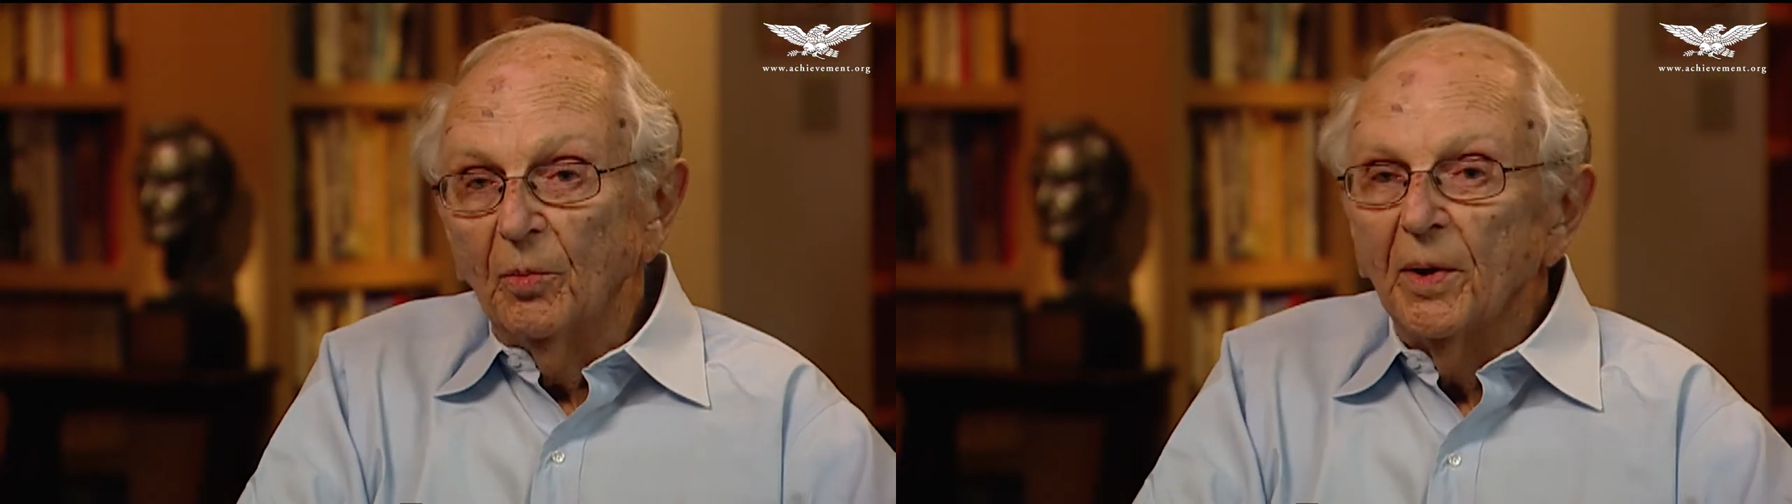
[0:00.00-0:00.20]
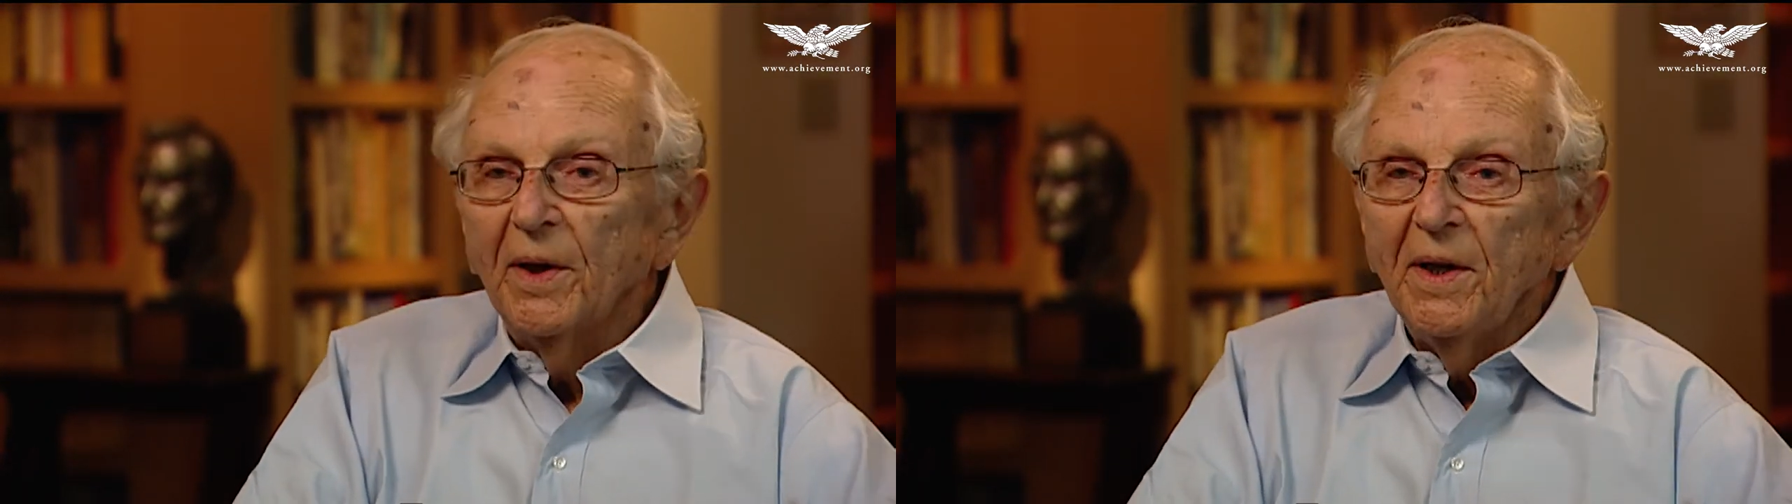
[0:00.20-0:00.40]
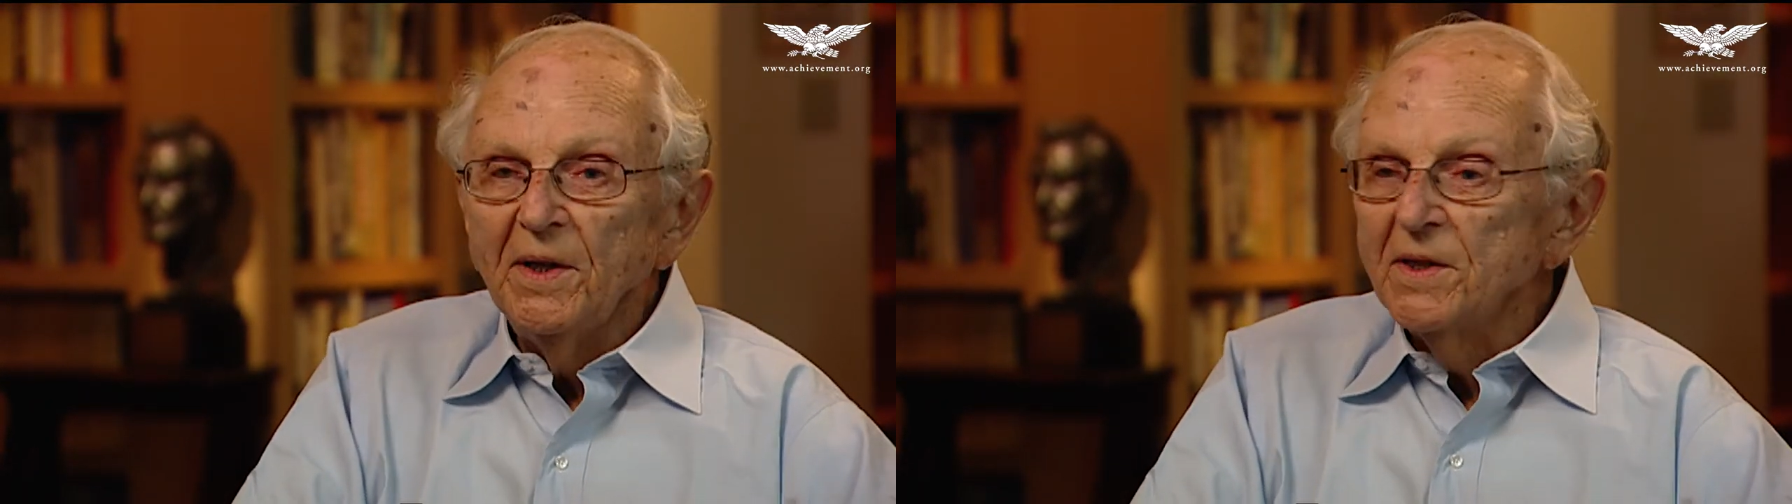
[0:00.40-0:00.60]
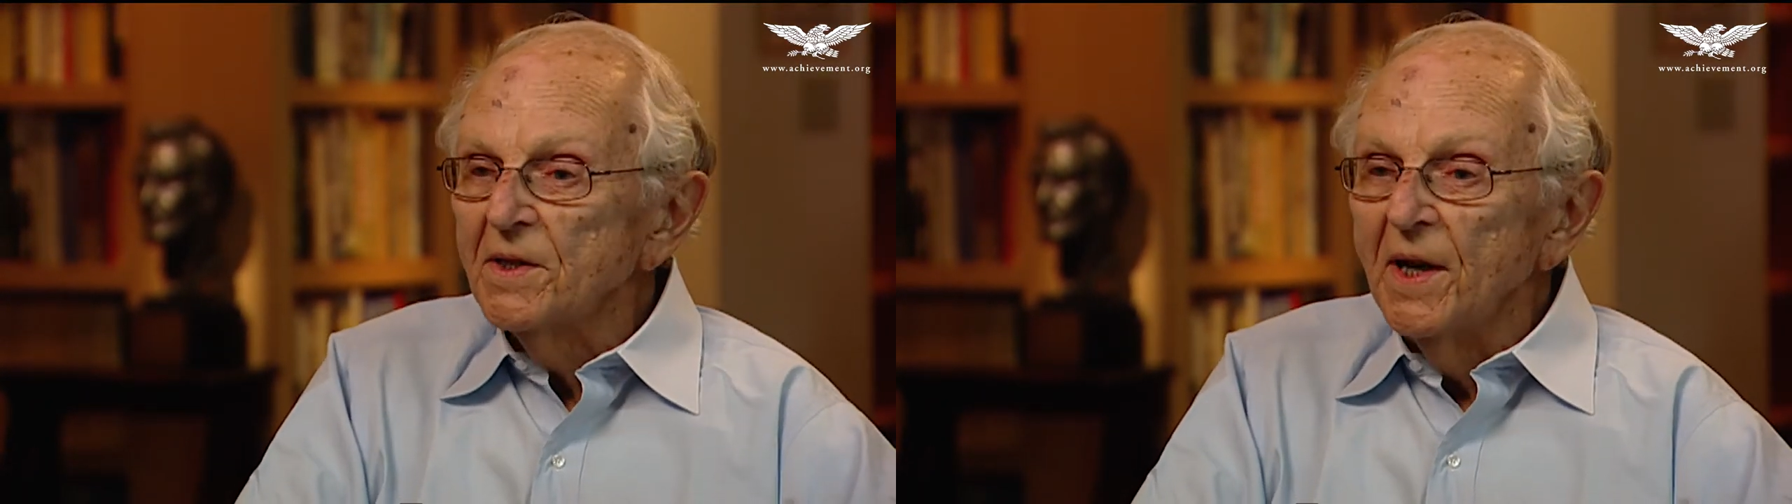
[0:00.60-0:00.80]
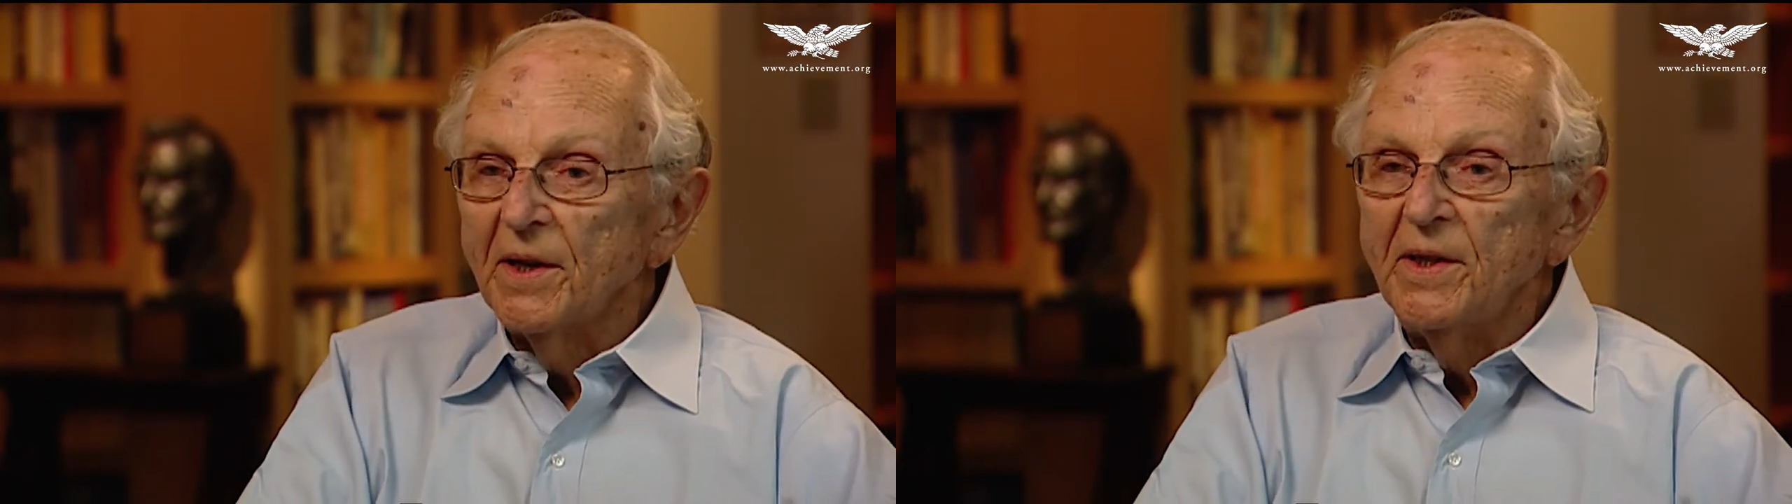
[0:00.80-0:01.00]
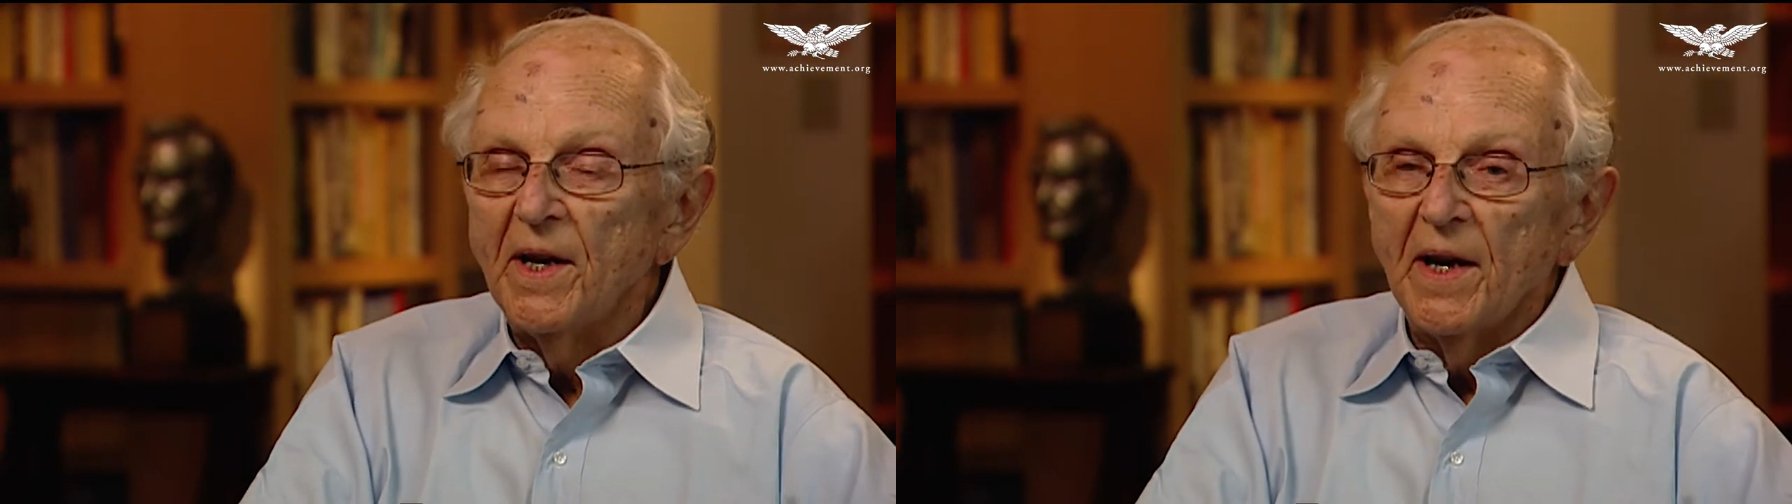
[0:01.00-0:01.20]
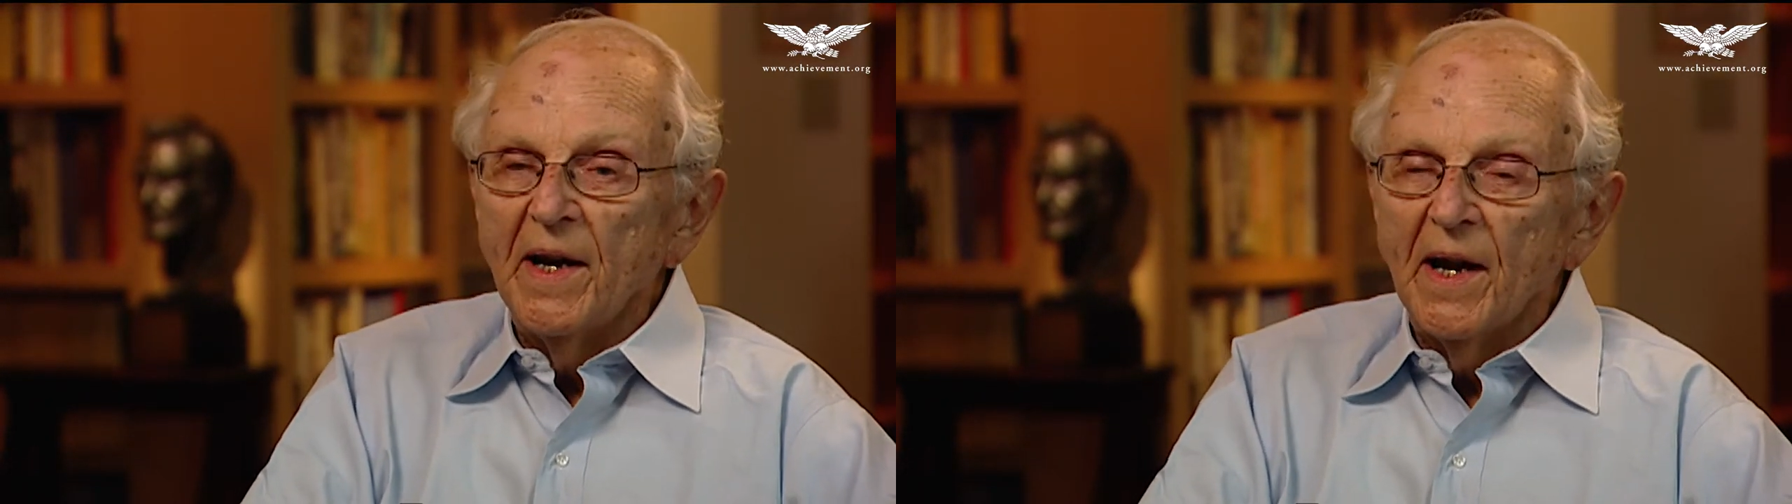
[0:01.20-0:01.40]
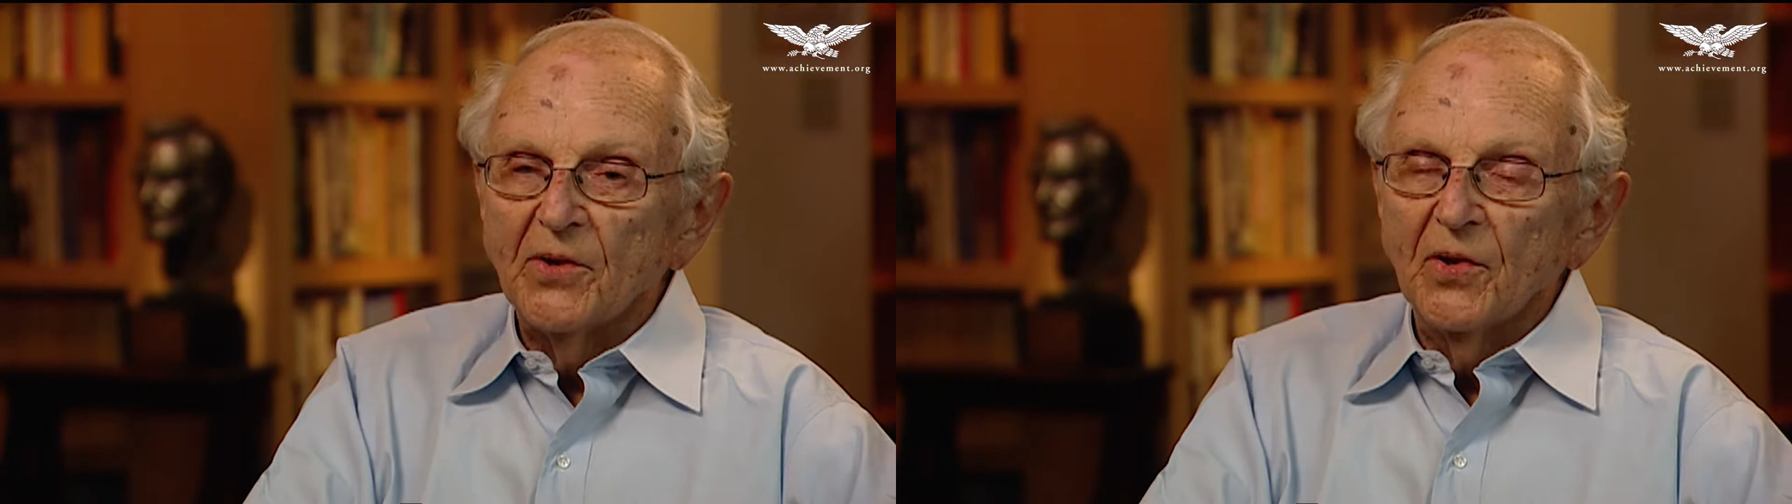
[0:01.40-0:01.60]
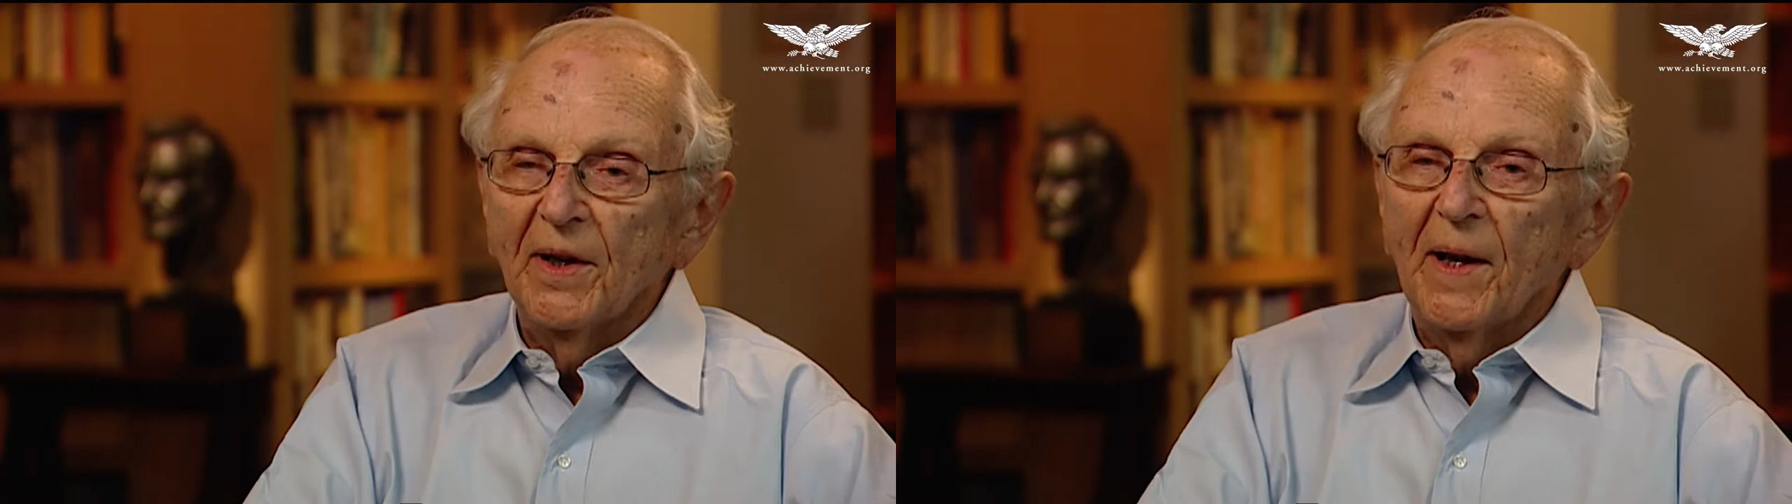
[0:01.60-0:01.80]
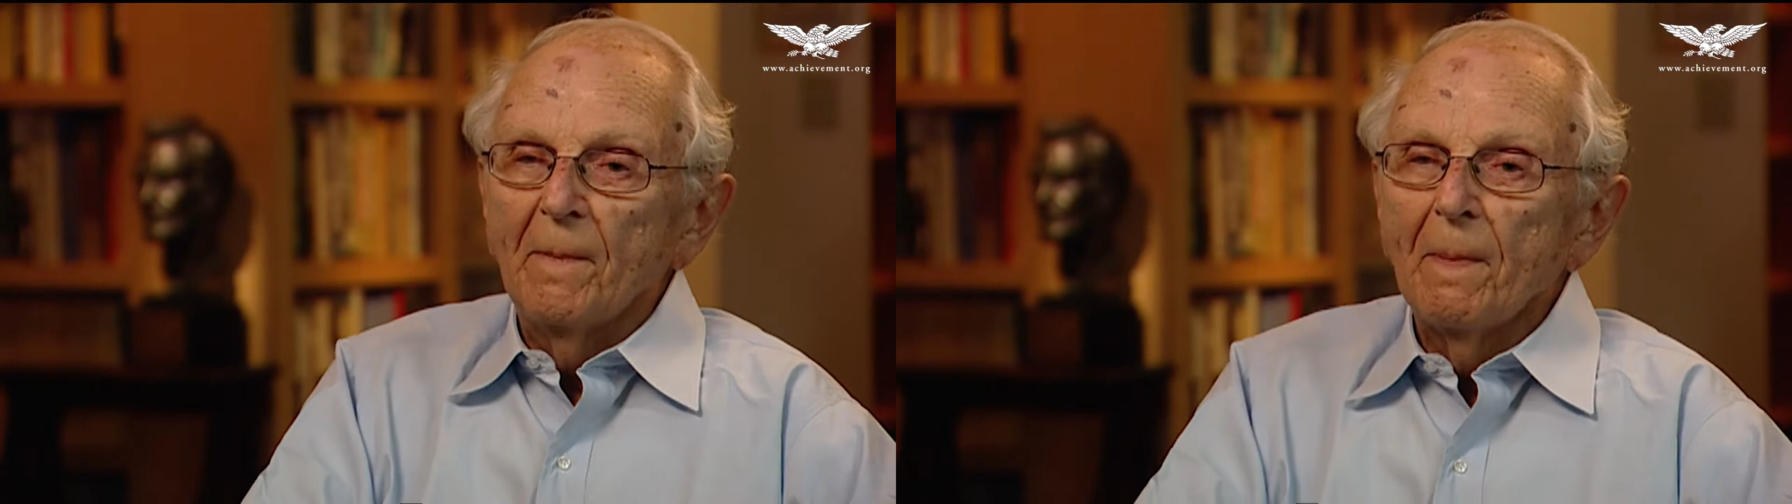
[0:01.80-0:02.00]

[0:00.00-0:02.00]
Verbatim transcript: but he just nat- did it naturally.